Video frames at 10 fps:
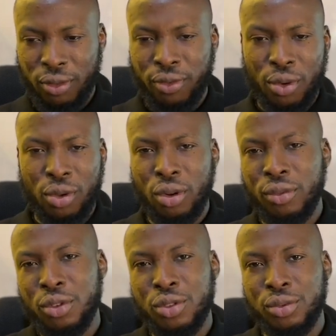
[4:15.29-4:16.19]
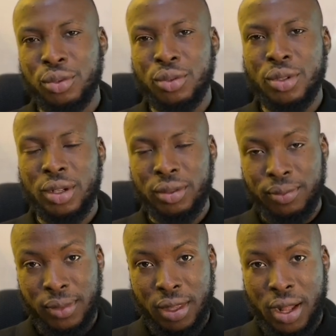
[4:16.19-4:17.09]
follow all of those rules, and
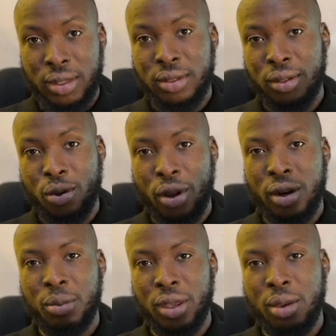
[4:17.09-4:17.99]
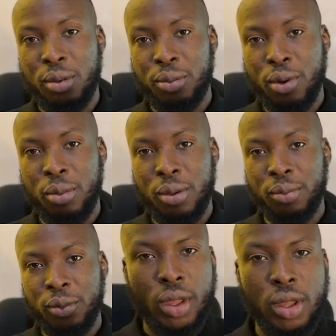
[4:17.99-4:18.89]
that quickly became a problem.
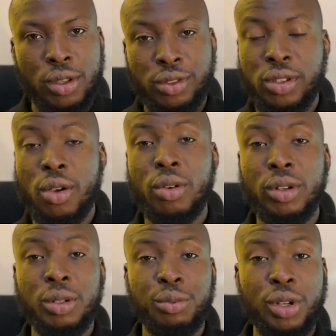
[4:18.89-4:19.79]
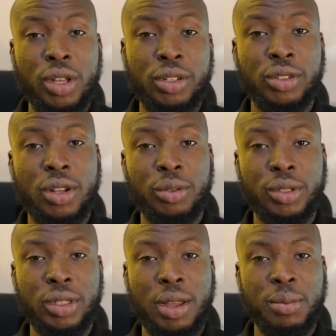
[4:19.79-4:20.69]
Secondly, relational
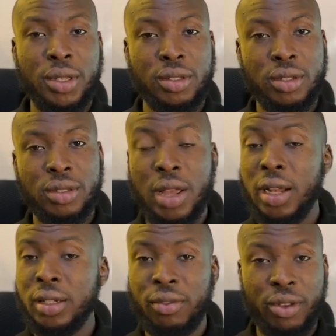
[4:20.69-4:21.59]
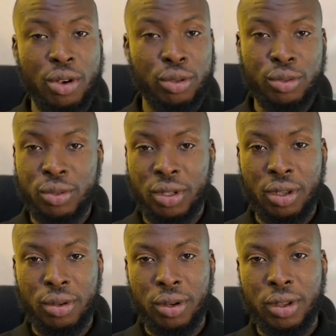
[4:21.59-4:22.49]
databases are difficult to
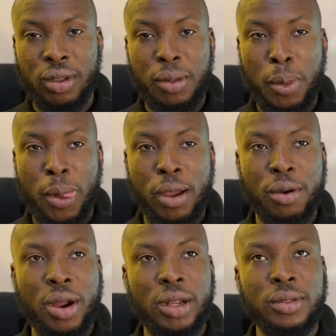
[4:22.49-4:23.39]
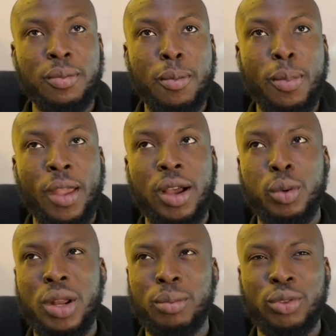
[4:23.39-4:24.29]
scale. All right. And
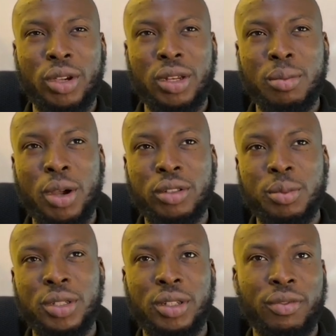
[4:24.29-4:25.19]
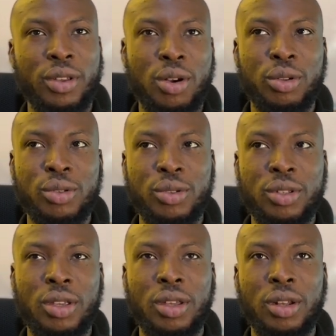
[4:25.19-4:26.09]
when I'm talking about being difficult to
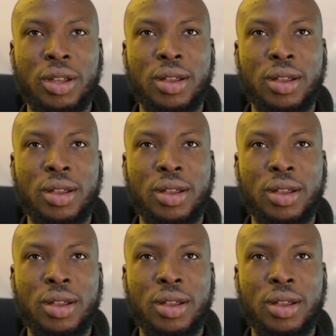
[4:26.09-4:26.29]
scale,